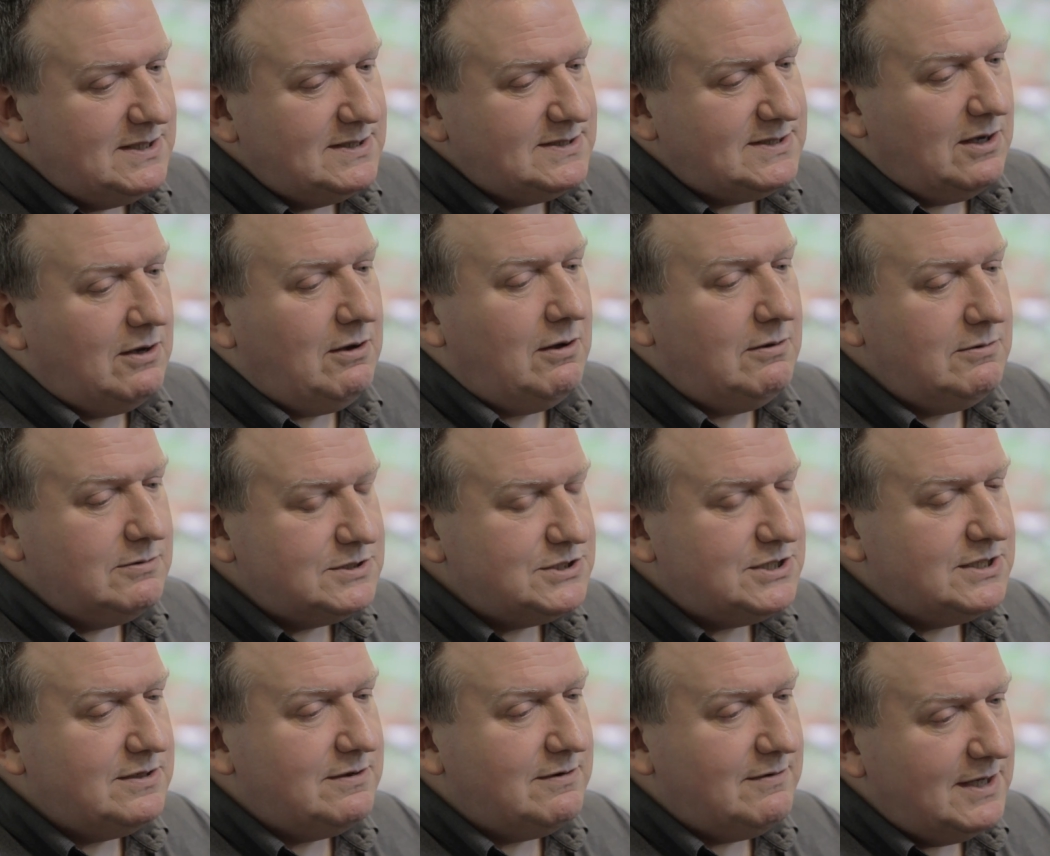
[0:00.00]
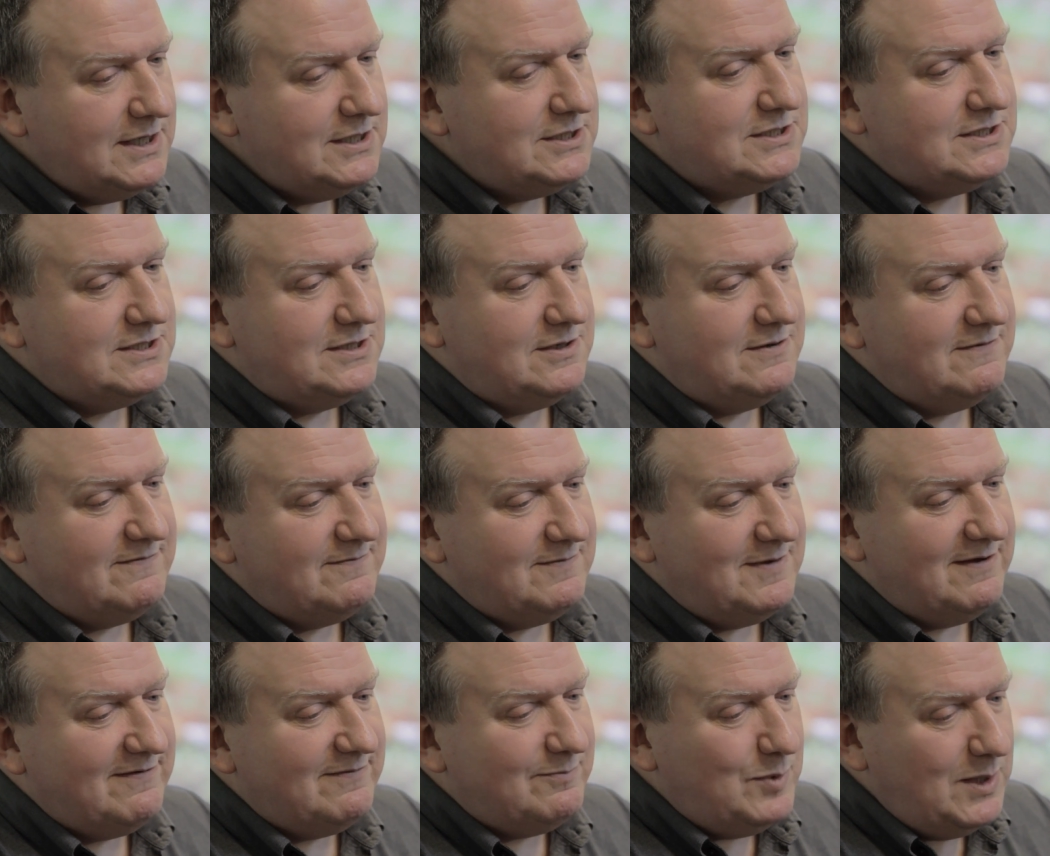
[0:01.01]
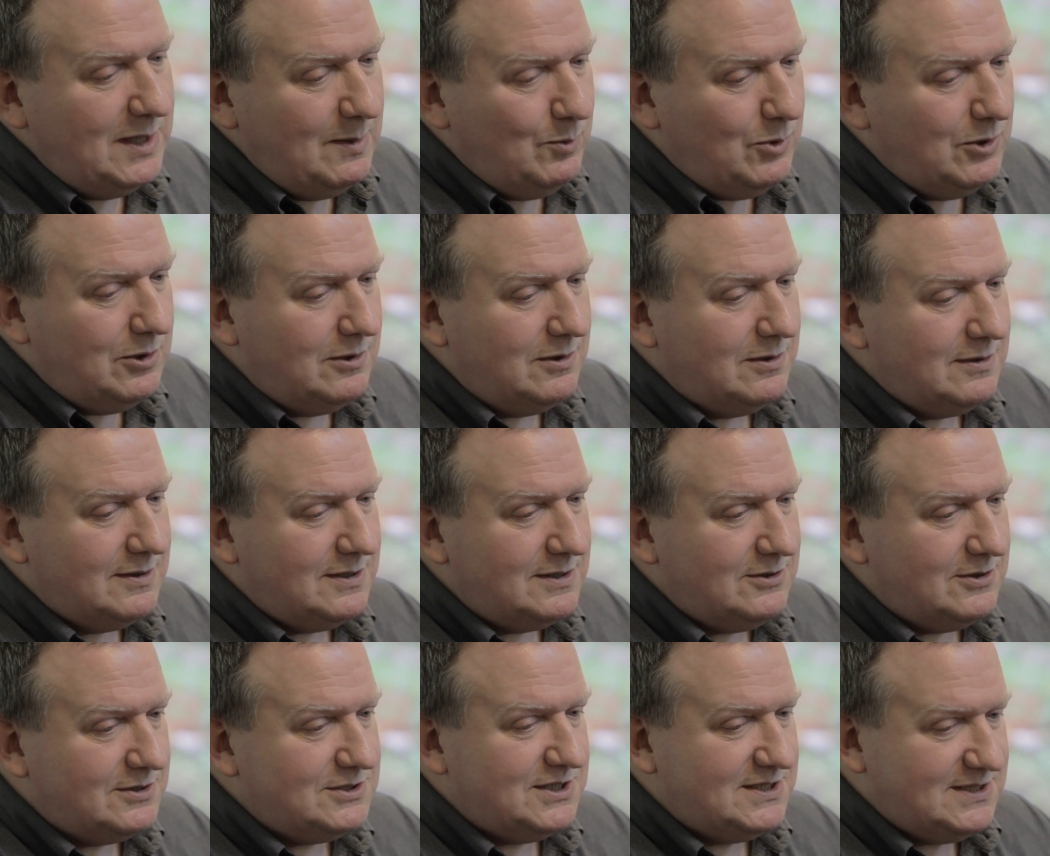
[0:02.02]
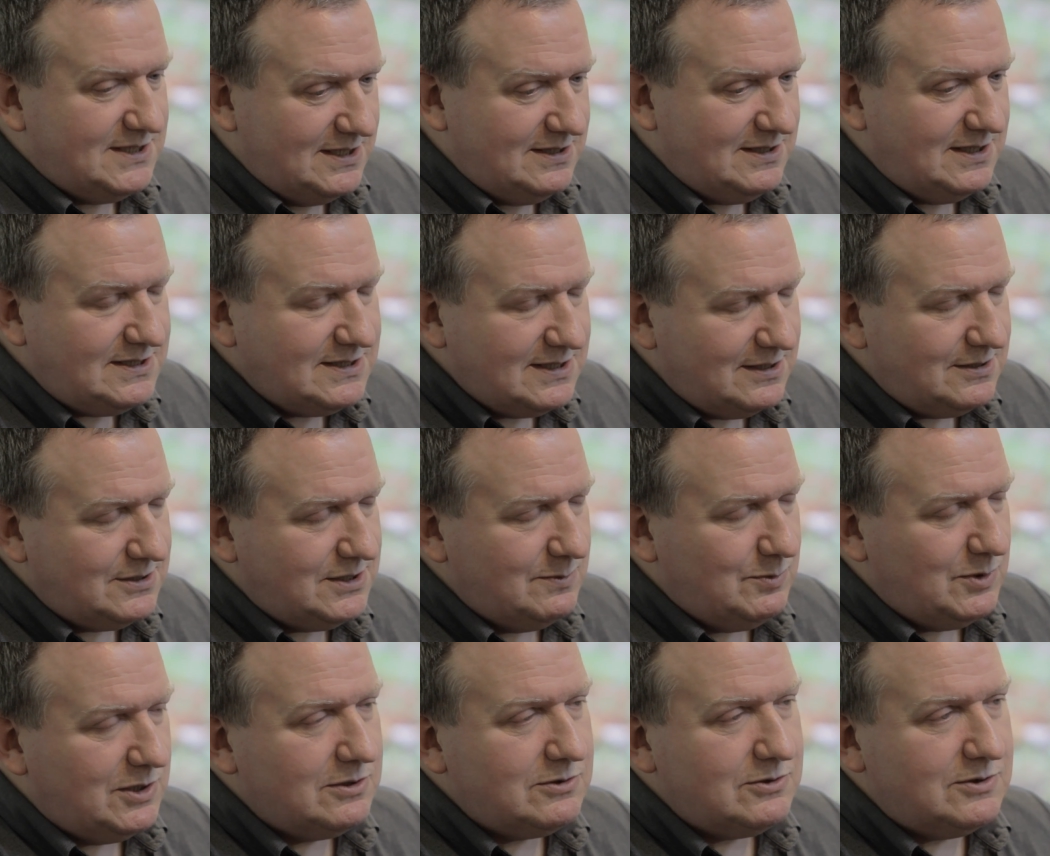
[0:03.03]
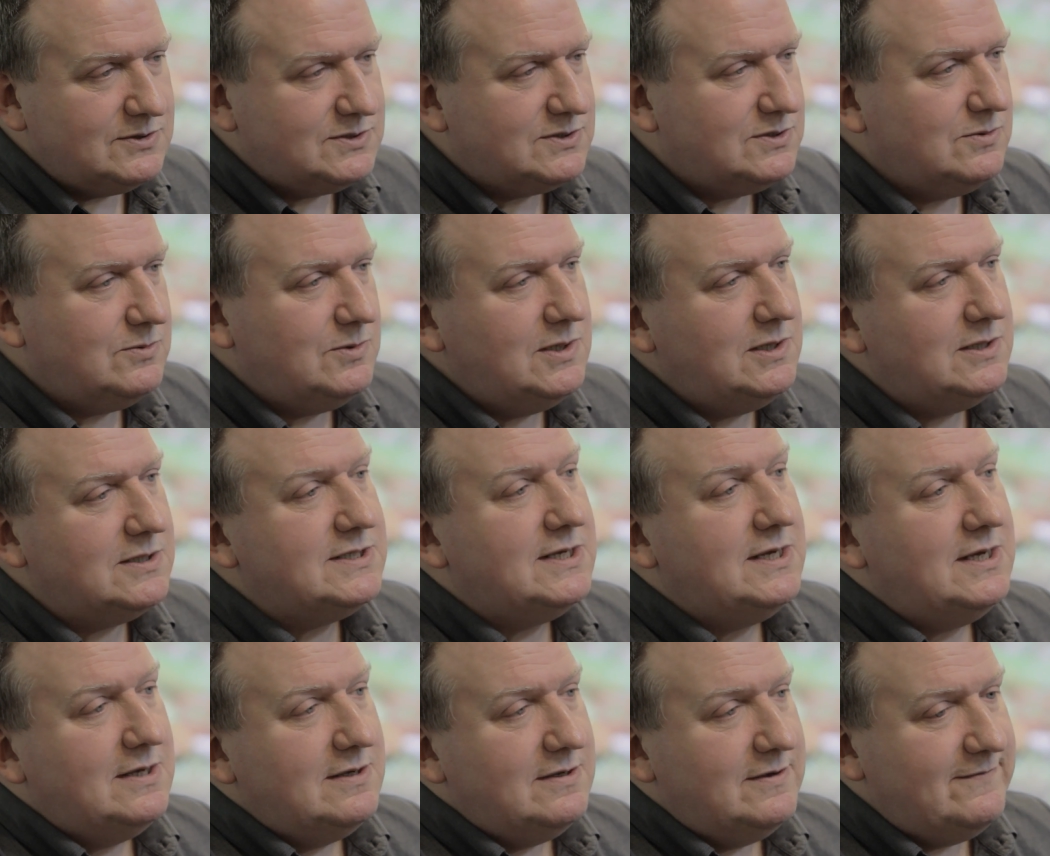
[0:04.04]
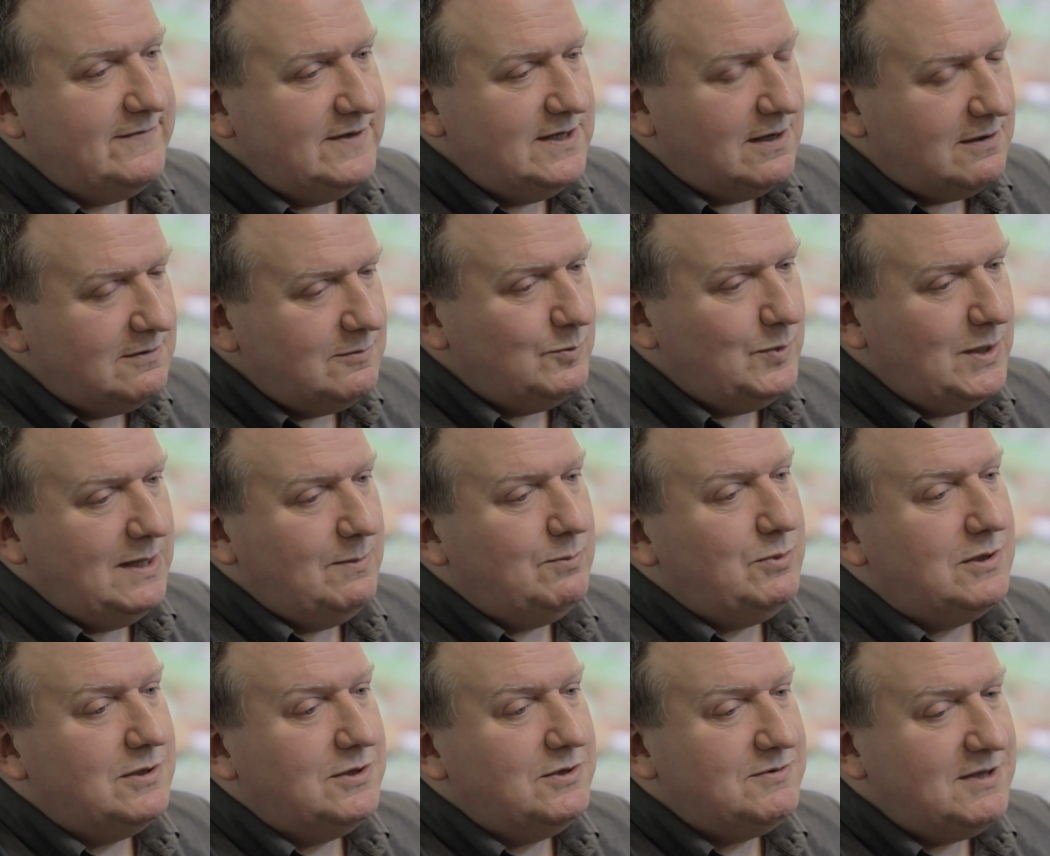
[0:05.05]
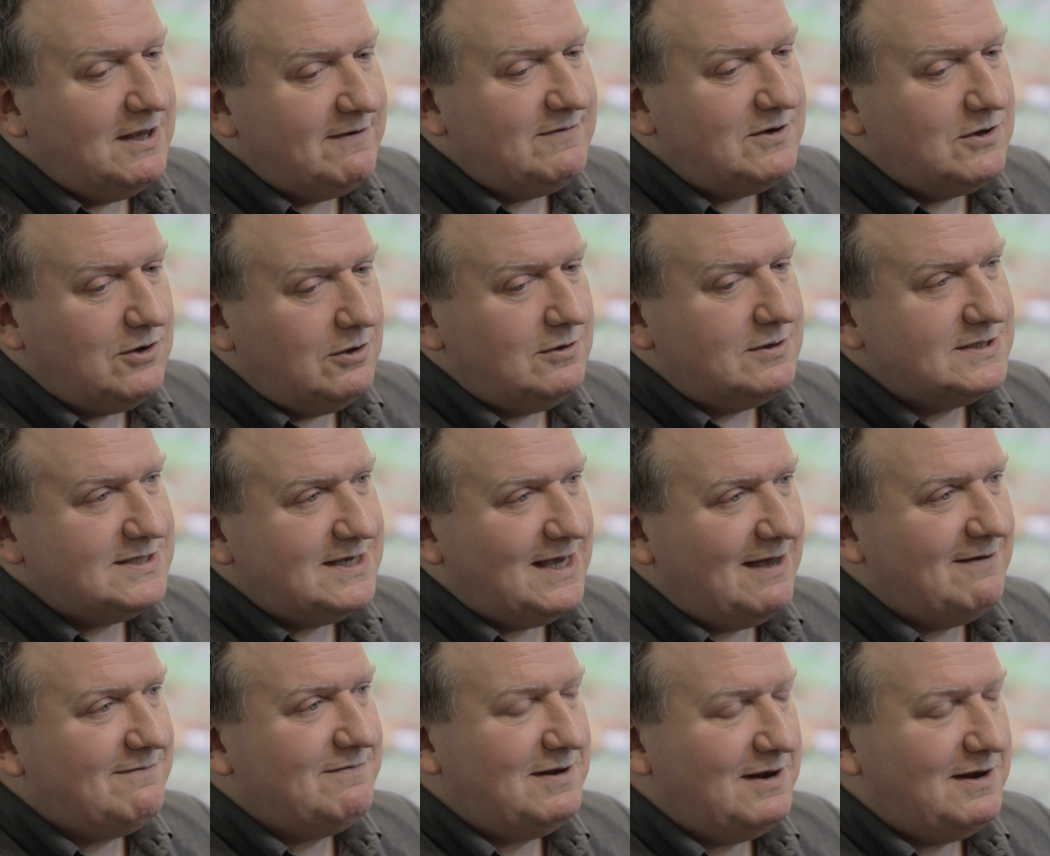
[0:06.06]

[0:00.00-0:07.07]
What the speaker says: there's a whole generation of people, not just in this country, but across the world, of young people who never got to have a